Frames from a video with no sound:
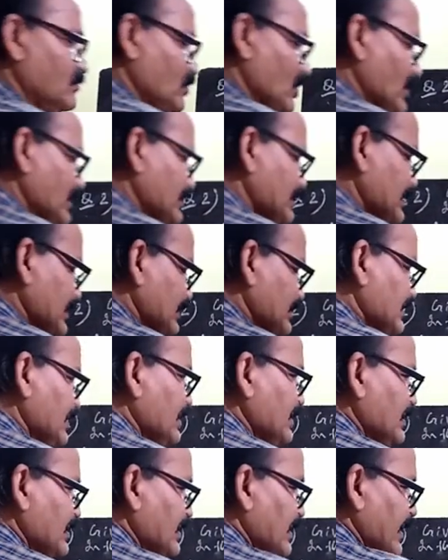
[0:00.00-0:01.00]
for 60
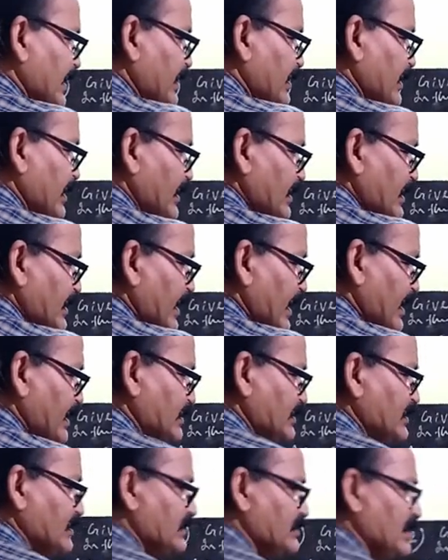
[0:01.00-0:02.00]
degree angle,
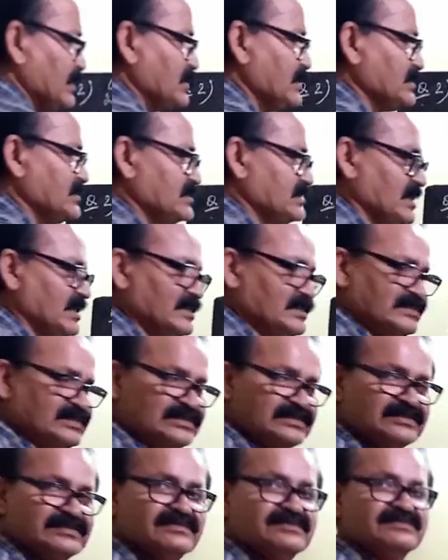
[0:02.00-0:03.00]
X is the
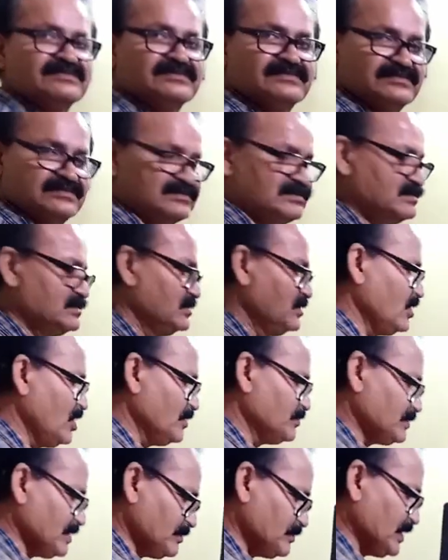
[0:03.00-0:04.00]
distance
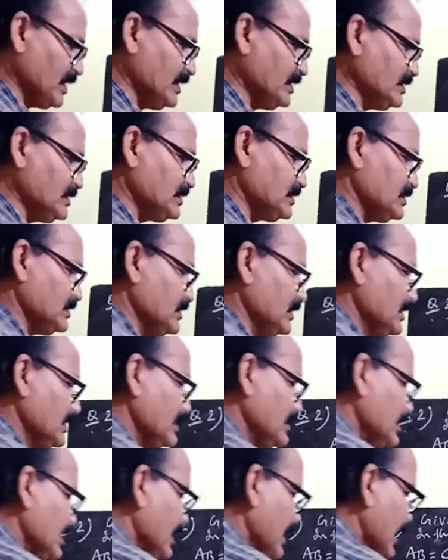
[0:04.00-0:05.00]
of the base,
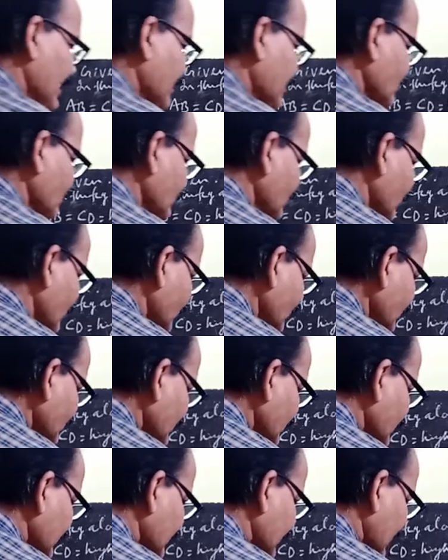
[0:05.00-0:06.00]
and you know
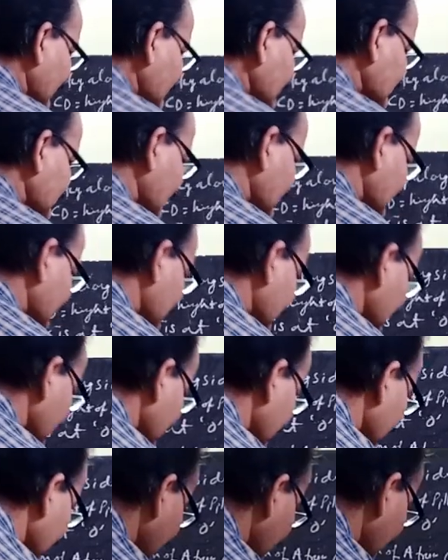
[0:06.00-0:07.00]
tan 60
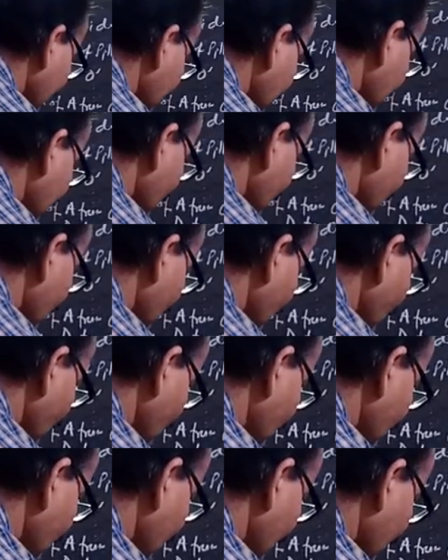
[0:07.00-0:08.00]
degree is your
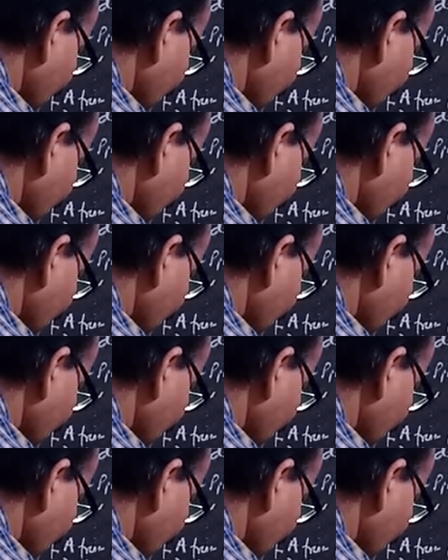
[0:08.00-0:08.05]
root